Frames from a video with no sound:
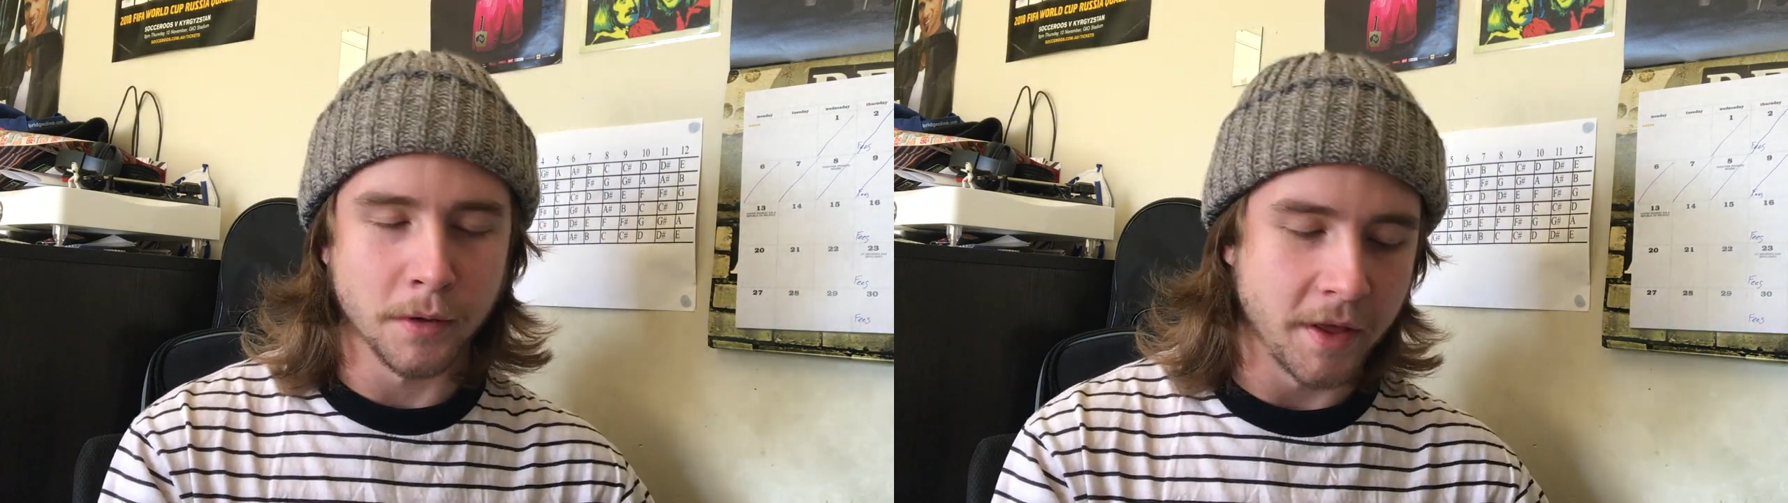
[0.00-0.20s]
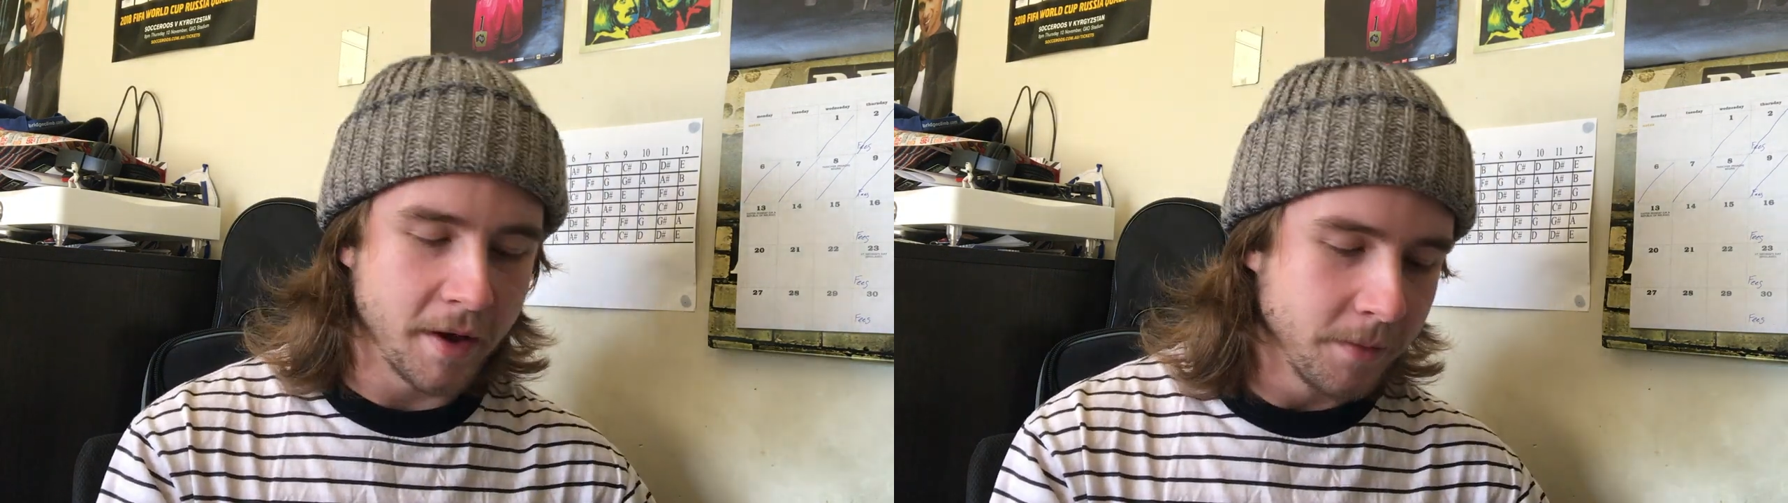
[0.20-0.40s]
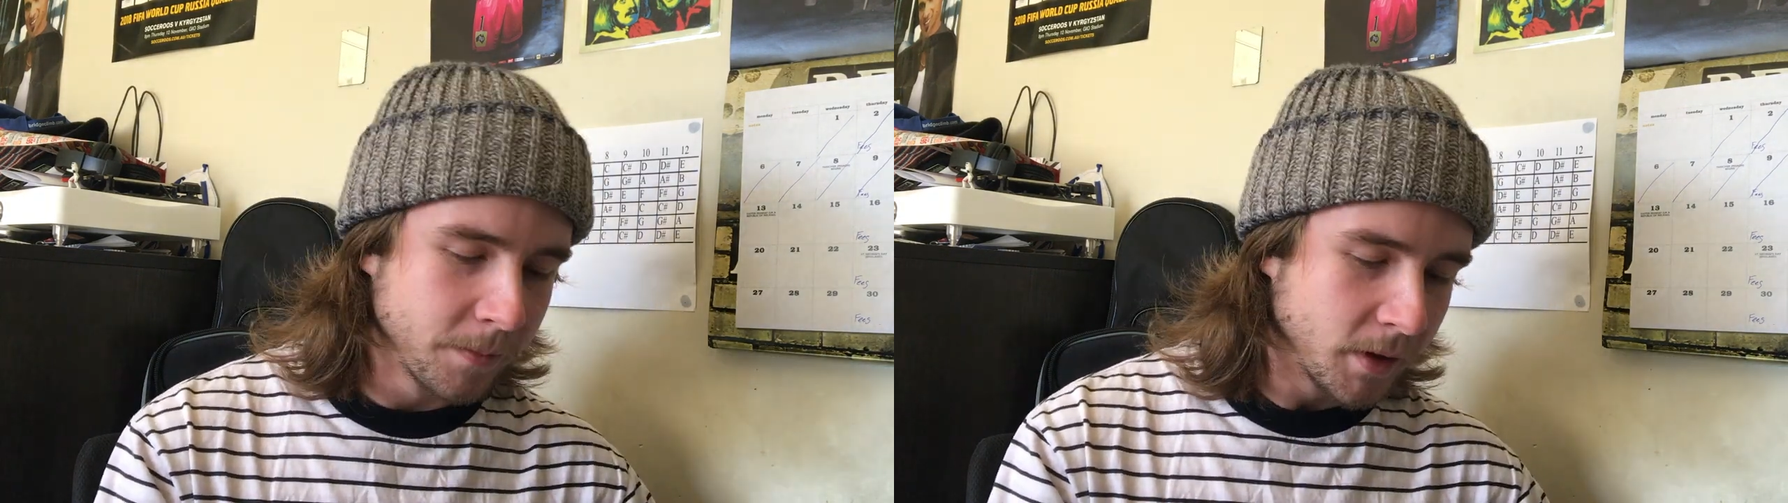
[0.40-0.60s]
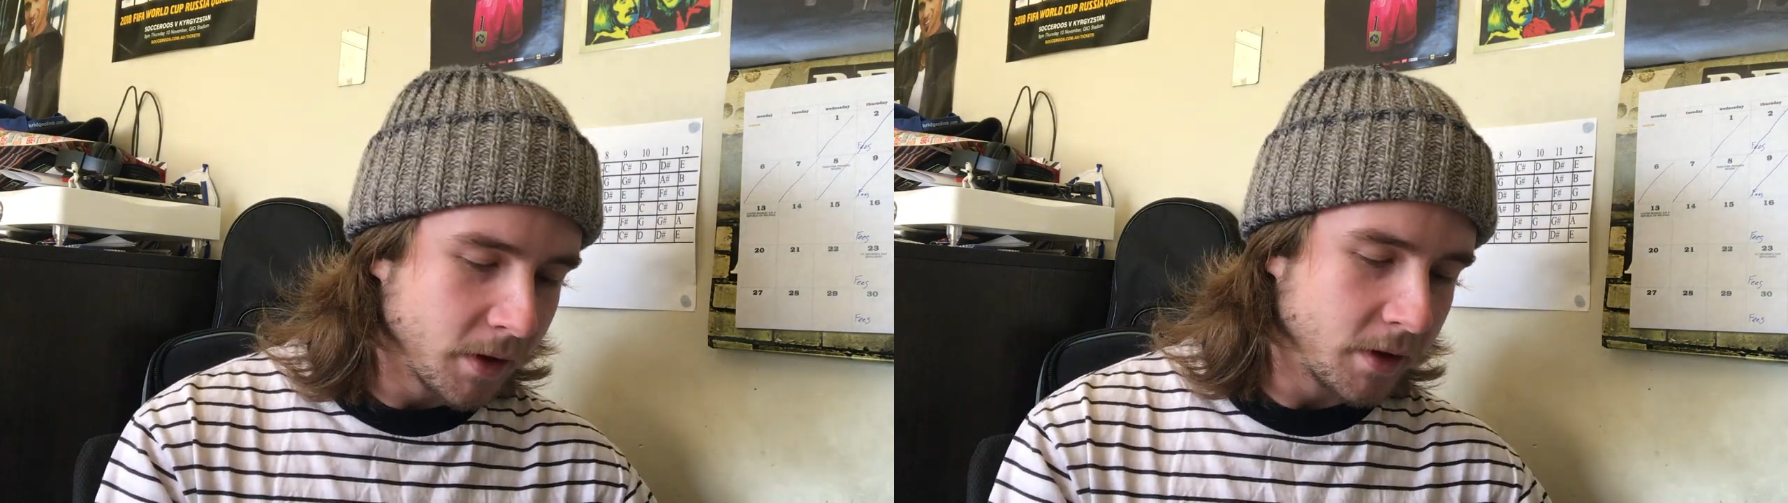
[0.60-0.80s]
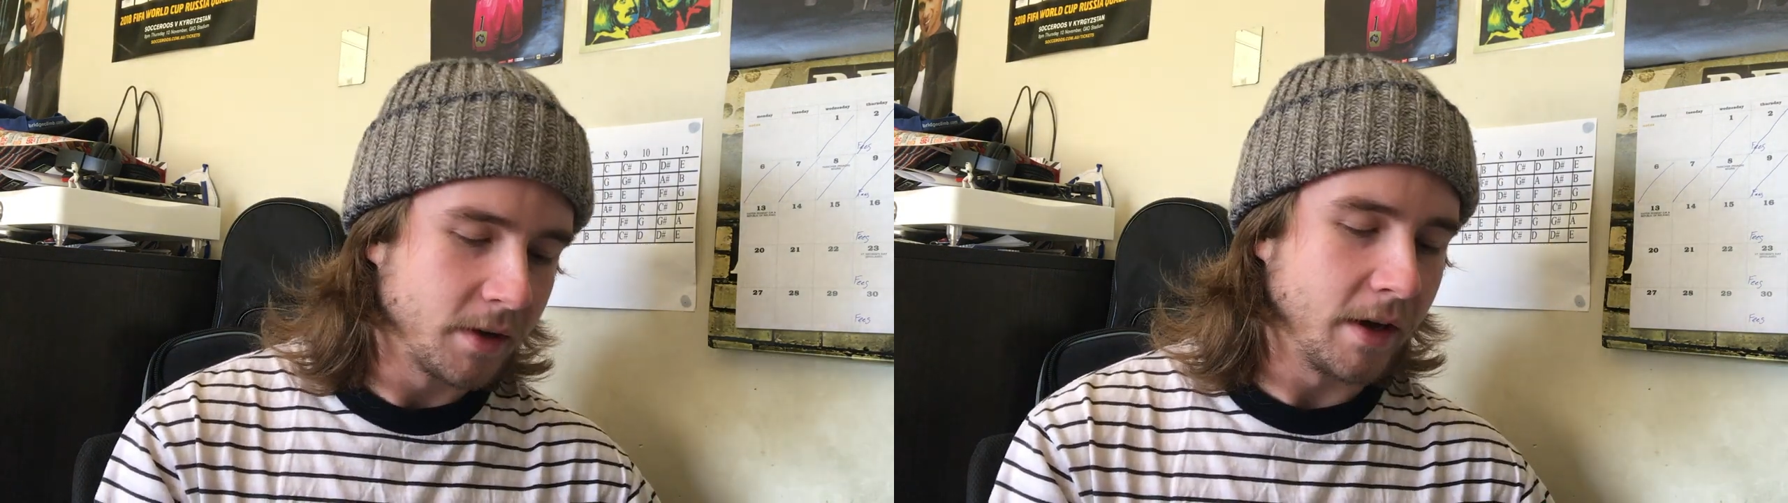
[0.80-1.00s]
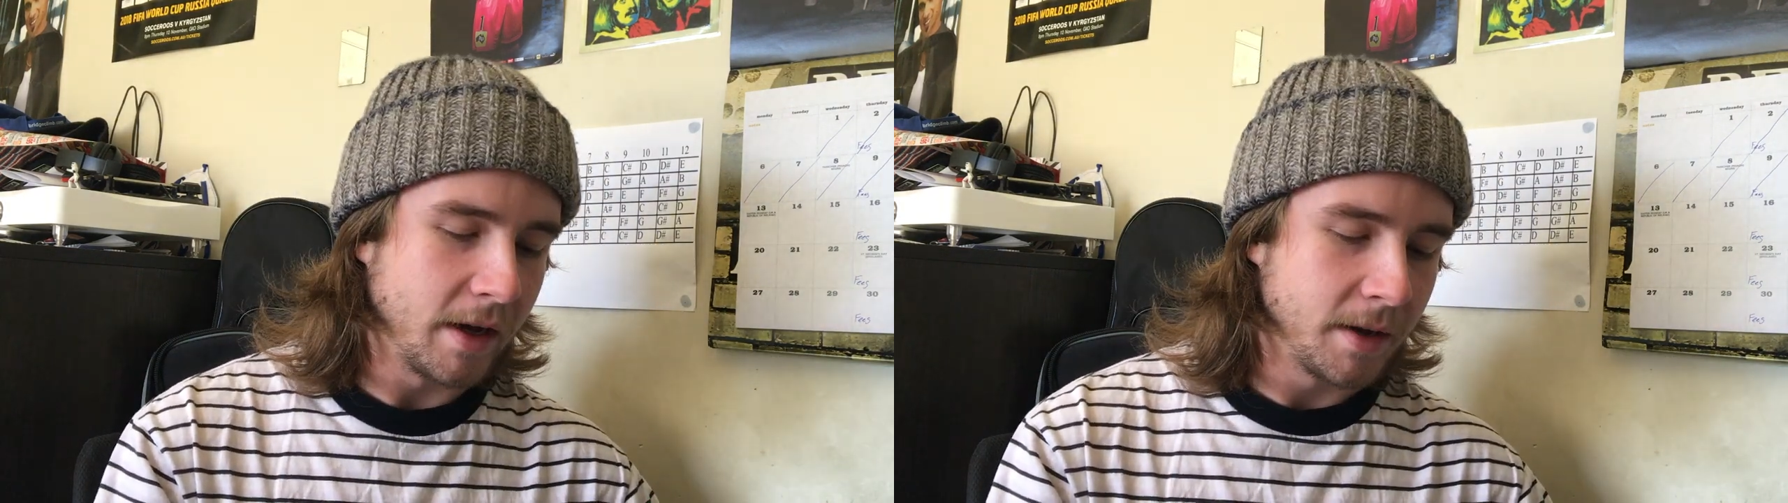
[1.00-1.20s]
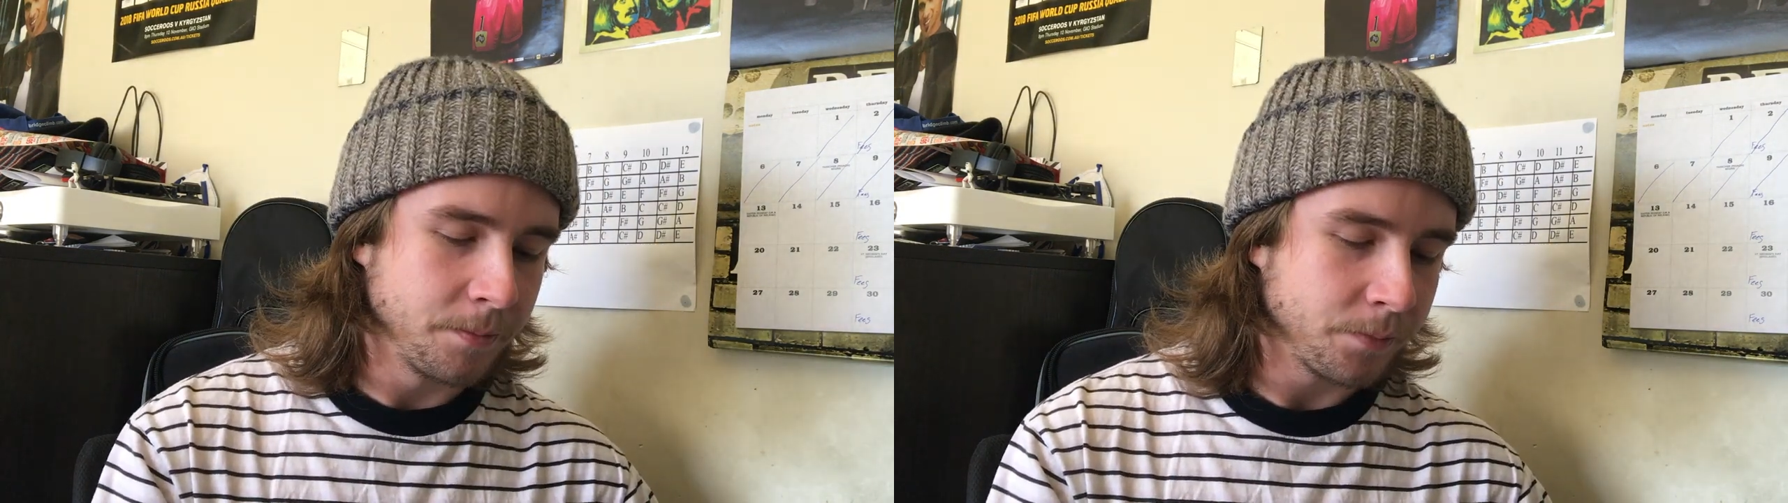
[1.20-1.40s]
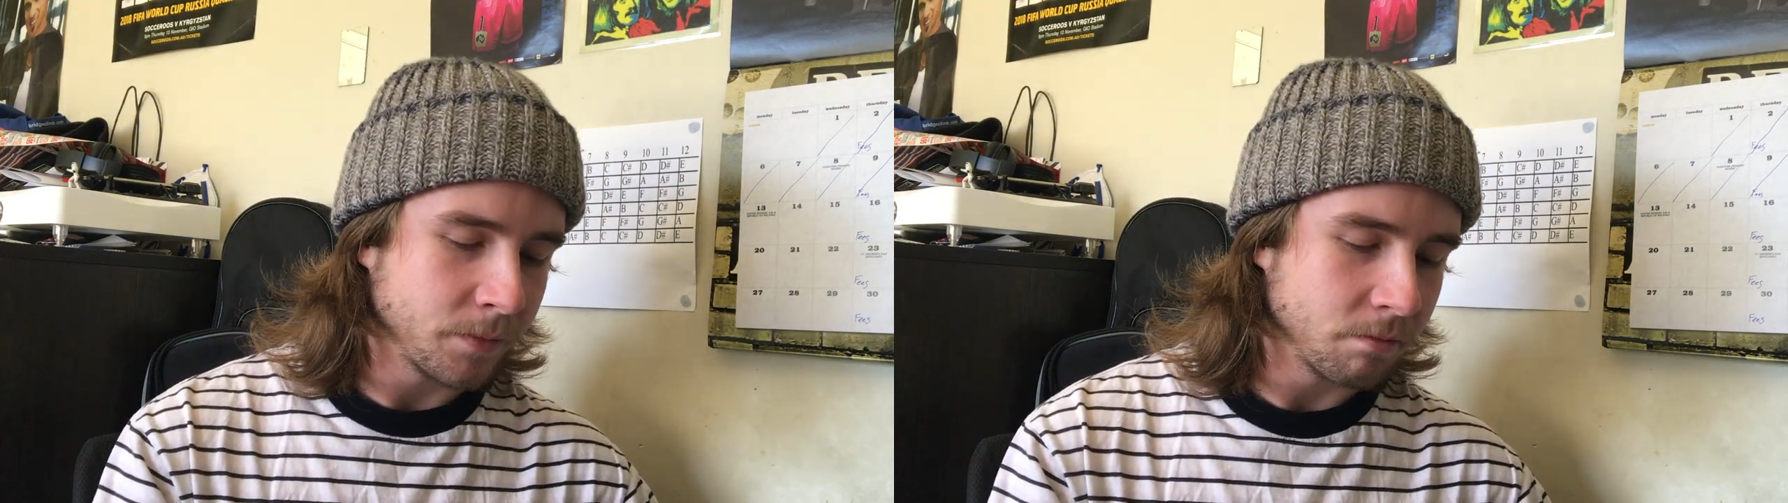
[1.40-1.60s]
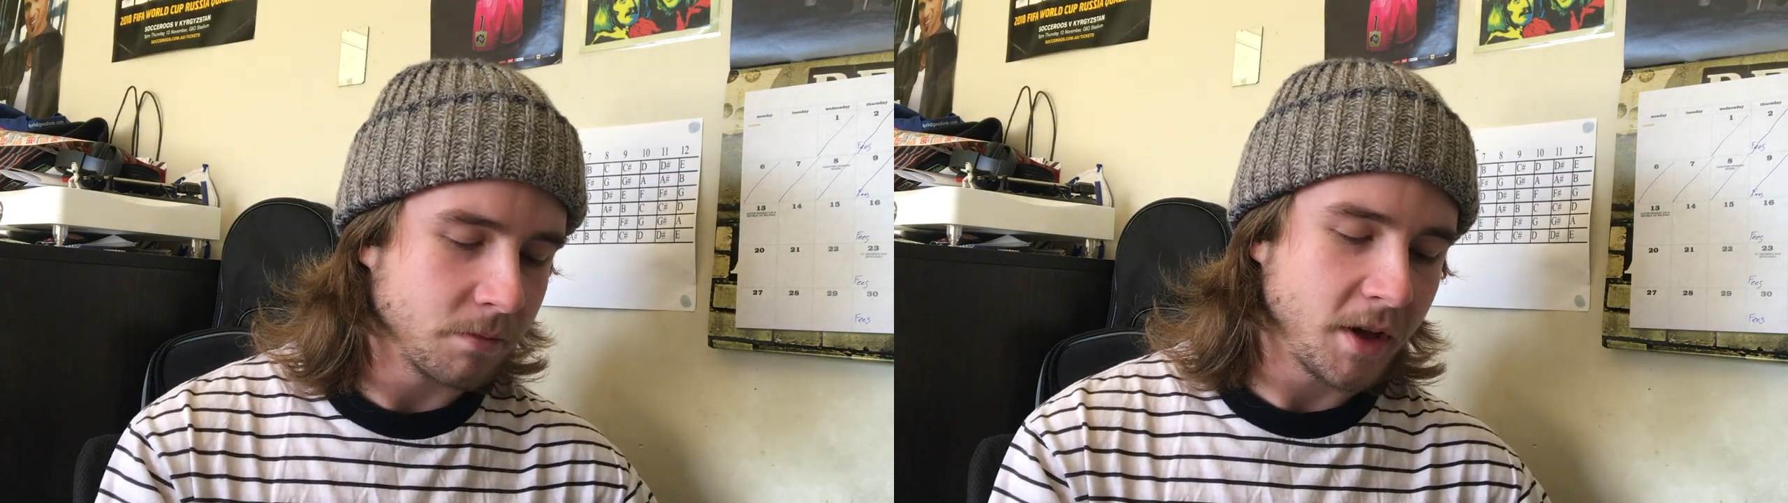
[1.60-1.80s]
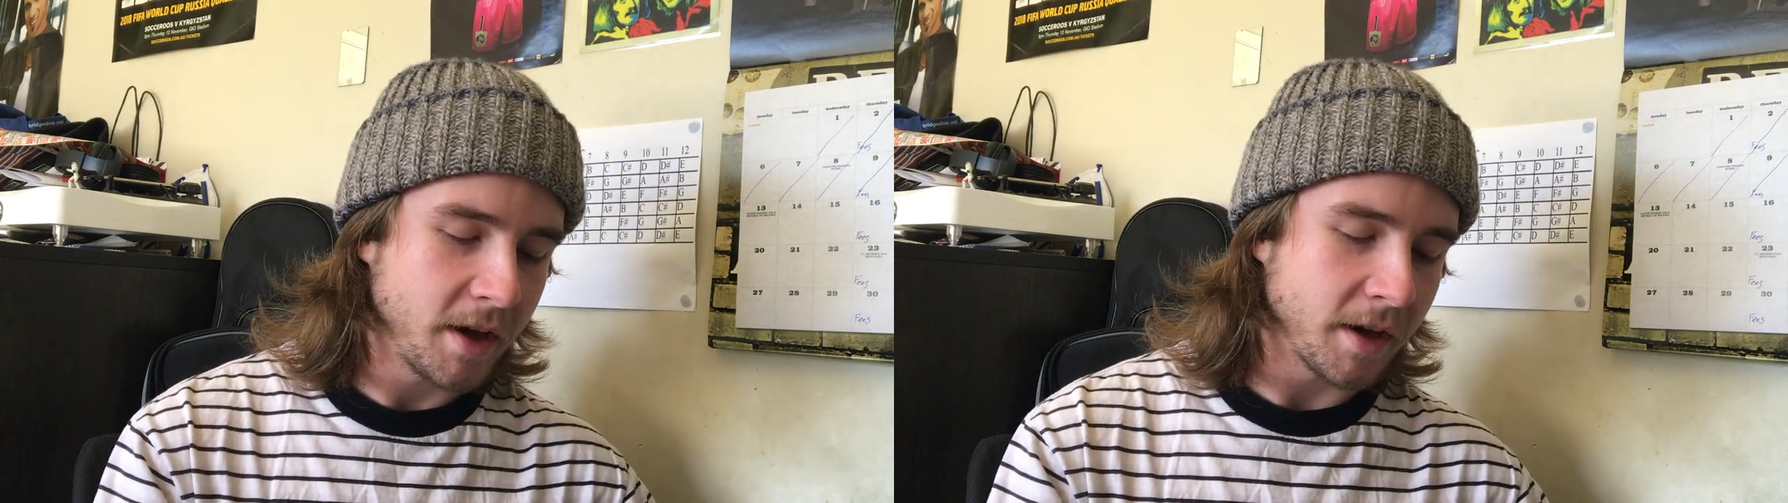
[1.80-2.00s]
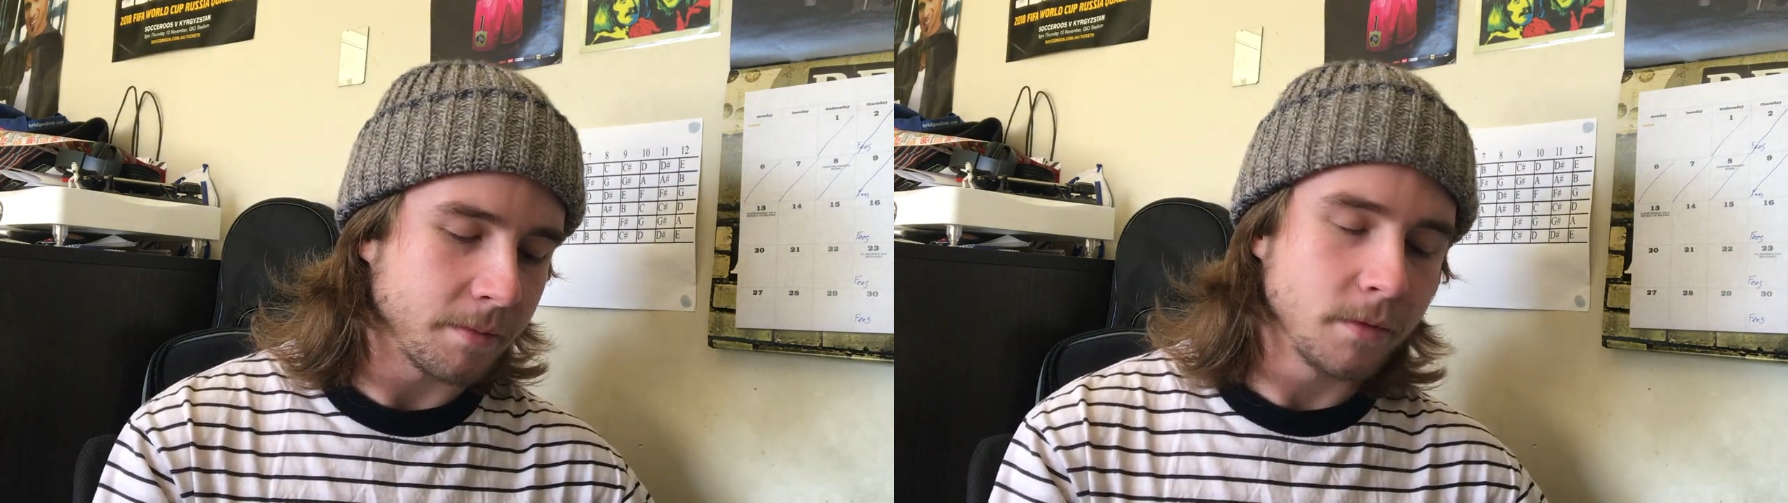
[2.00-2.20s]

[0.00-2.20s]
there.